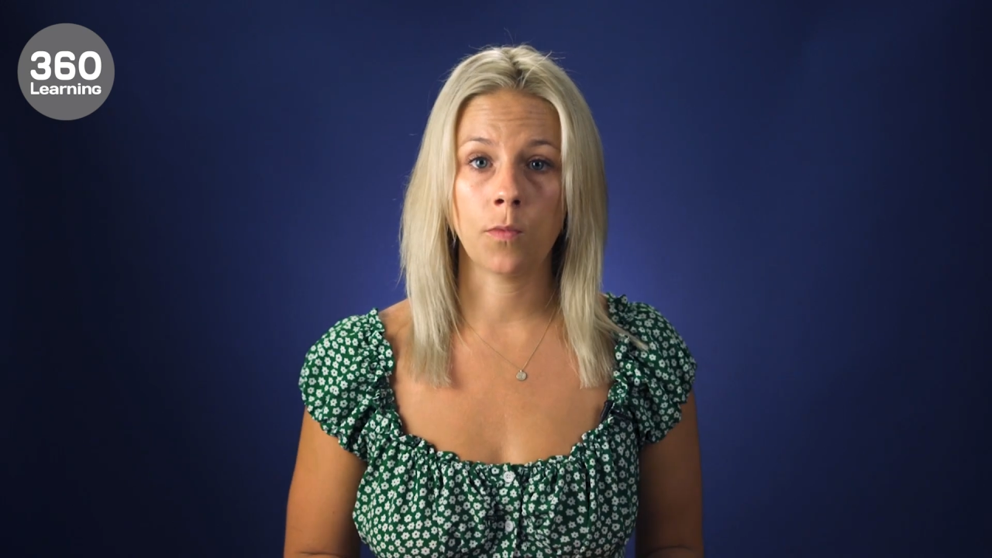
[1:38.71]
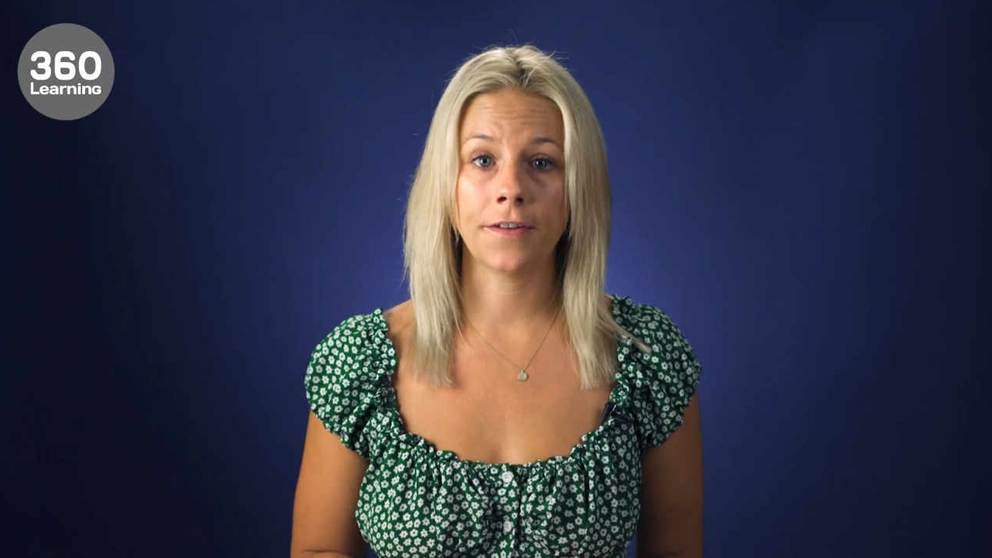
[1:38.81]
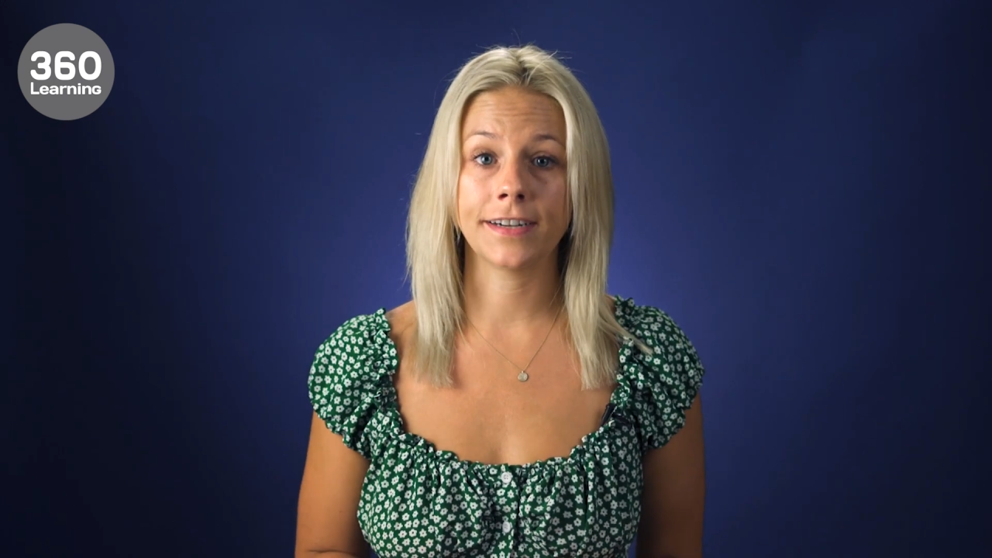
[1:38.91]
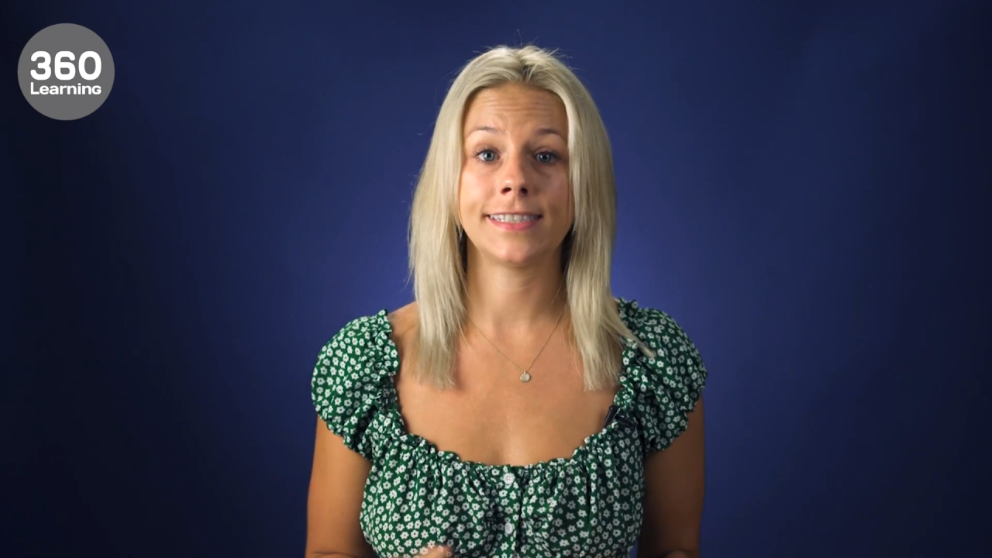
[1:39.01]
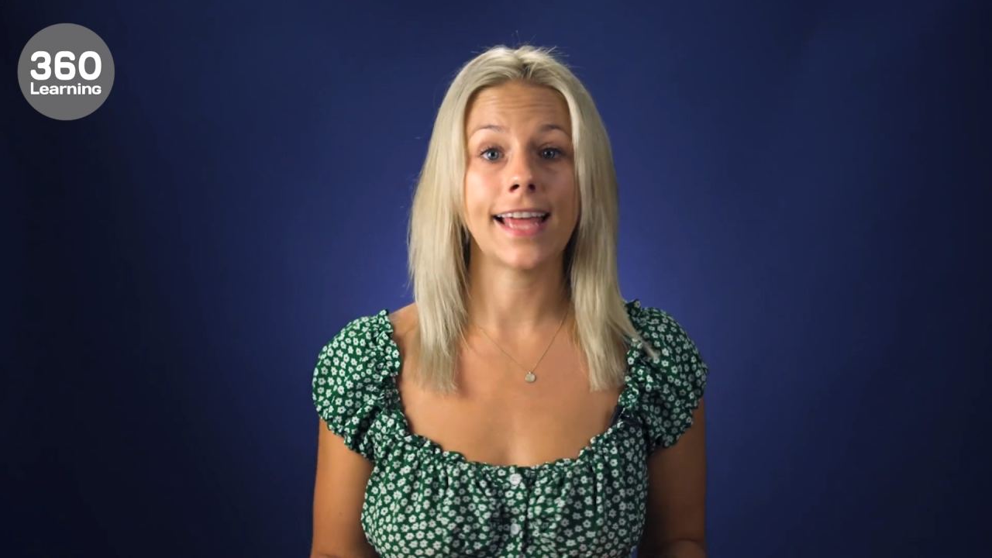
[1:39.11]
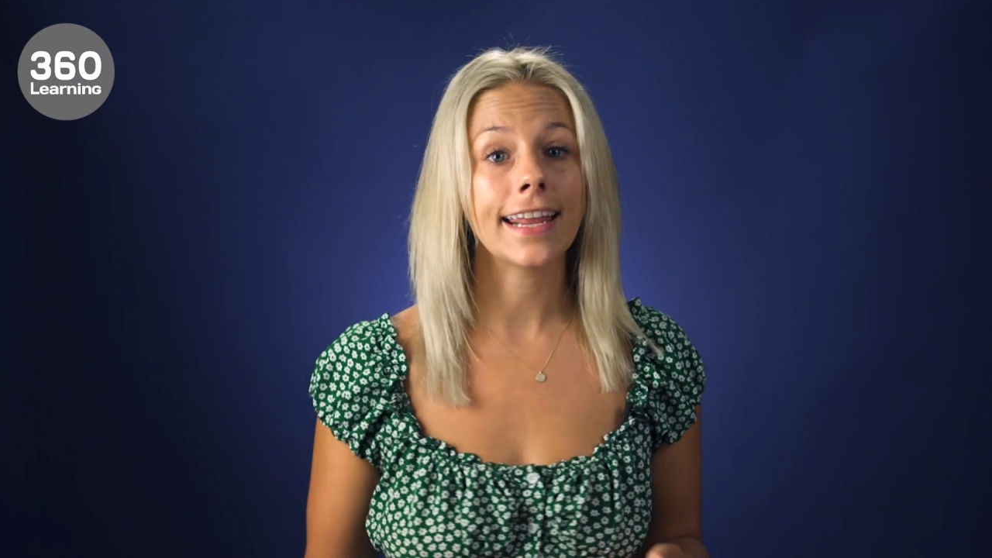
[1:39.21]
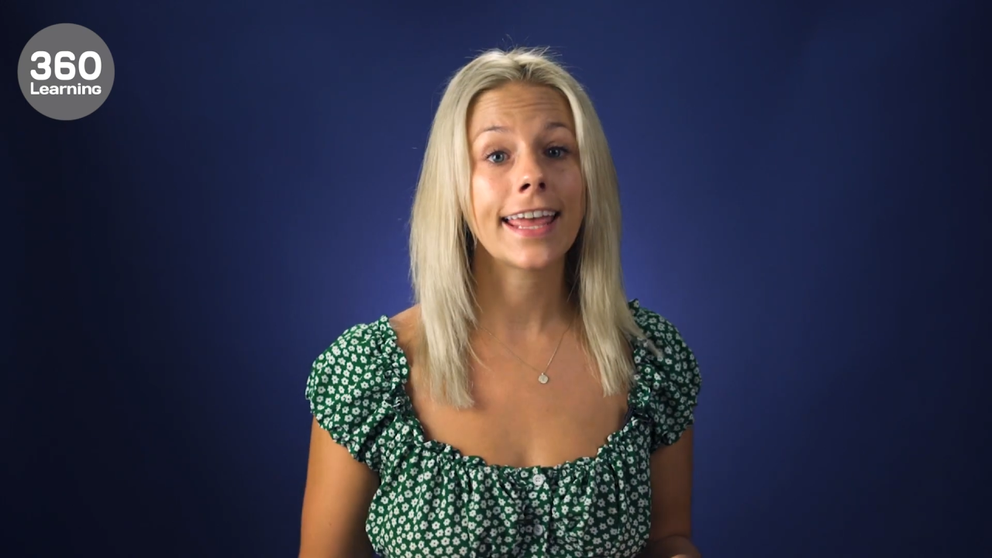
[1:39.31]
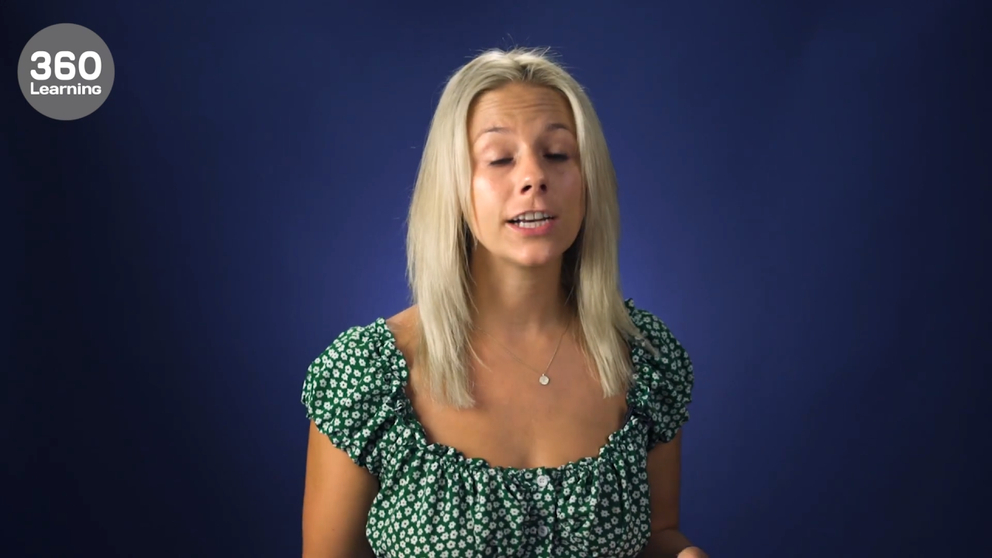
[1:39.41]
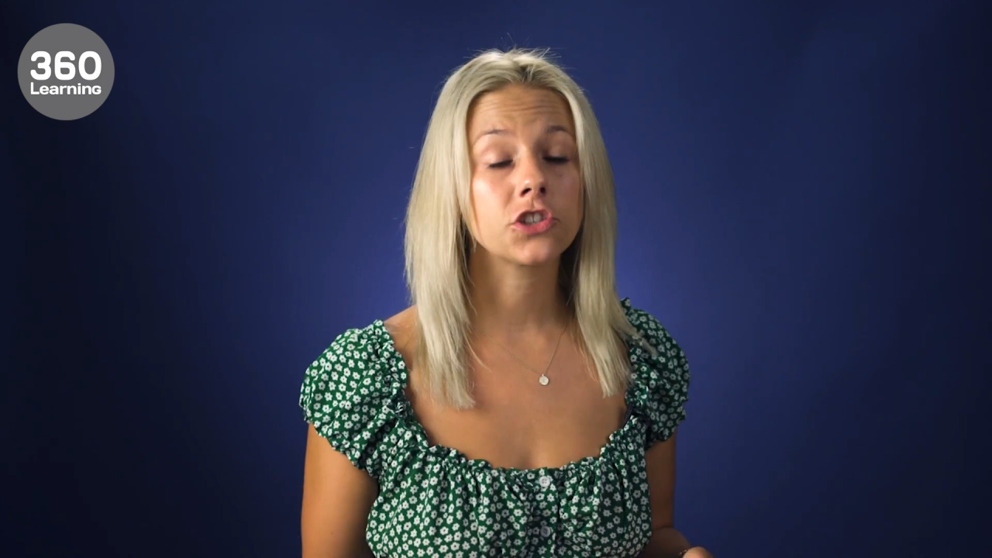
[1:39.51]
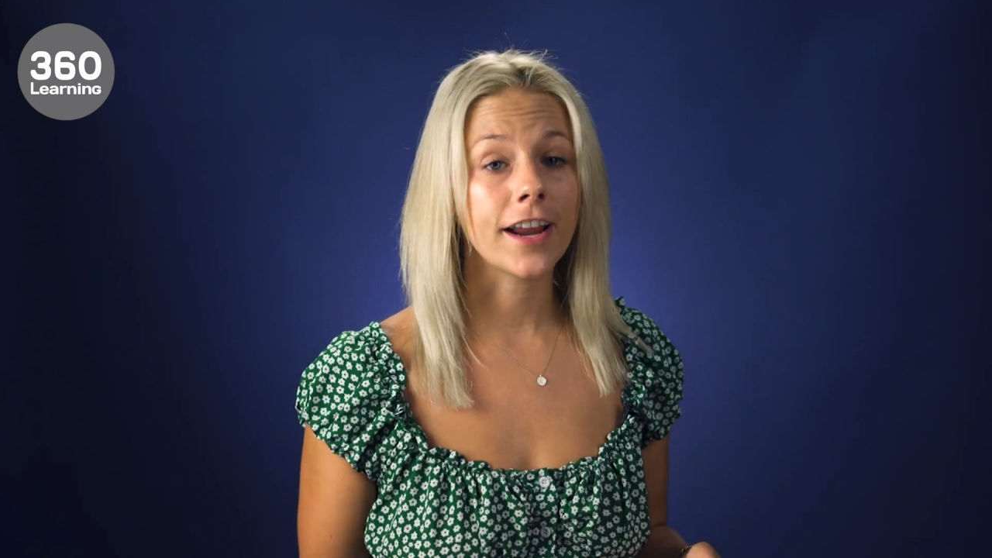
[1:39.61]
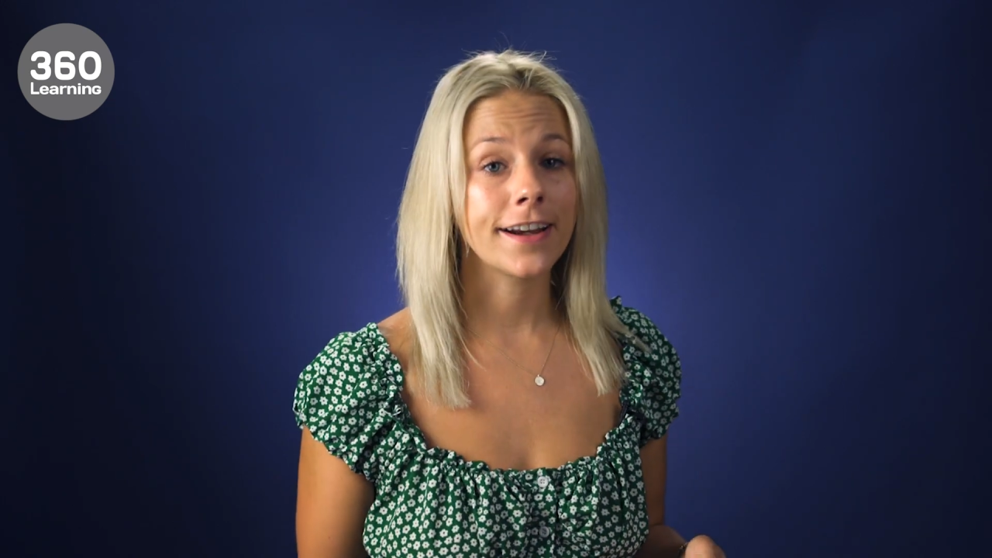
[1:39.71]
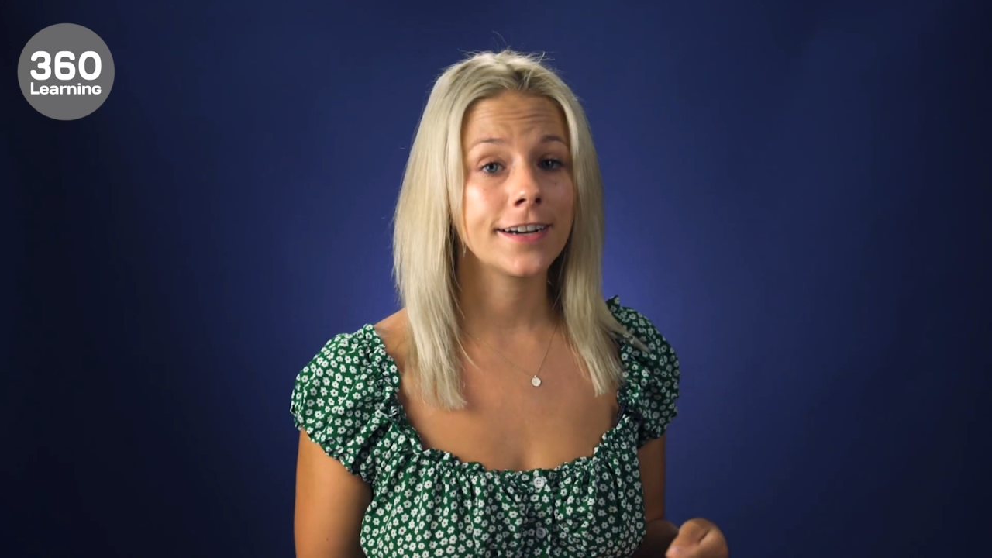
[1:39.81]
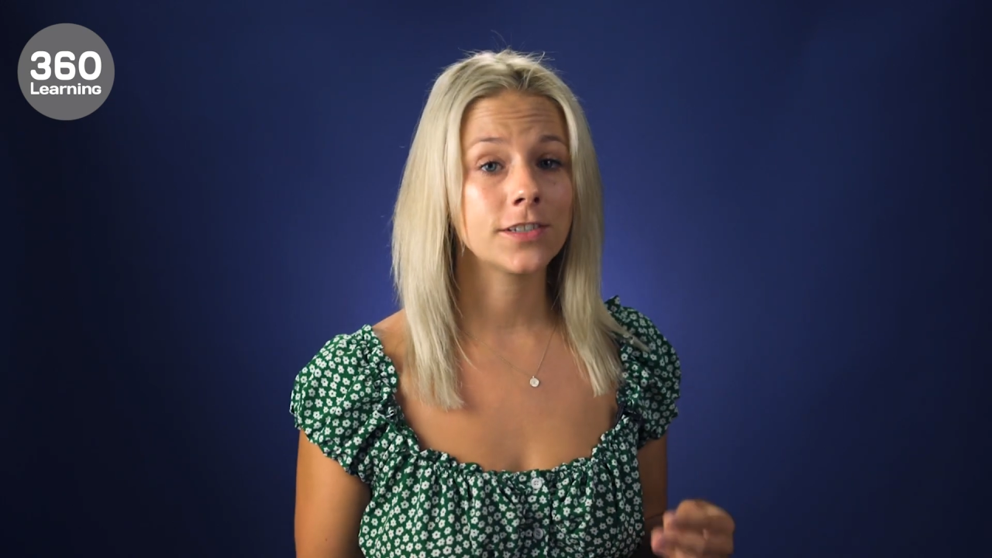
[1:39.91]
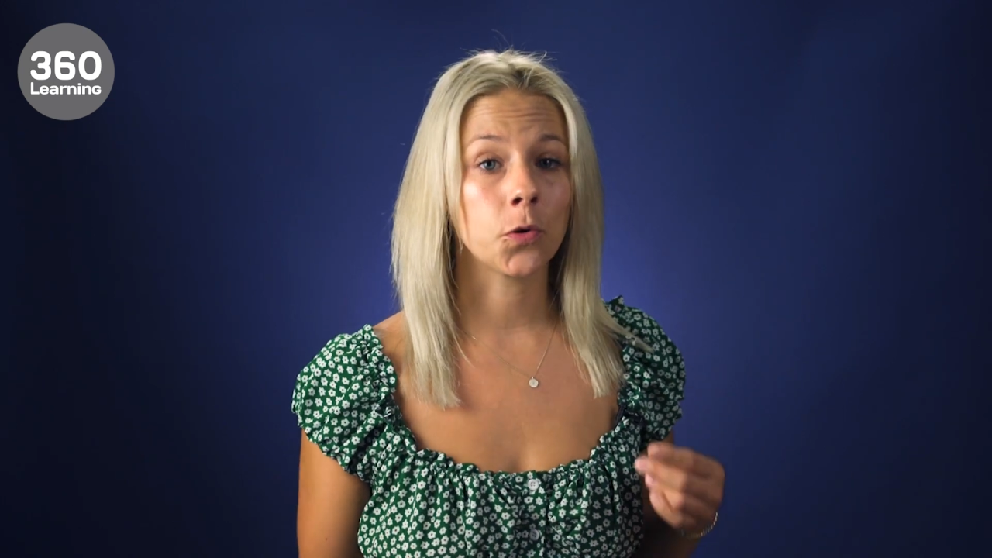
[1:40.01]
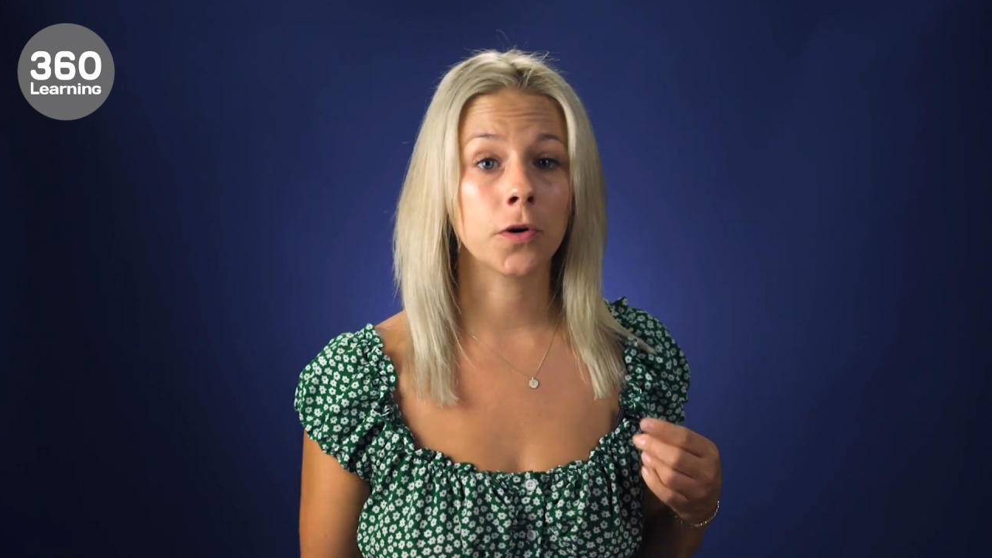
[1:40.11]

whether it's dedicated trainers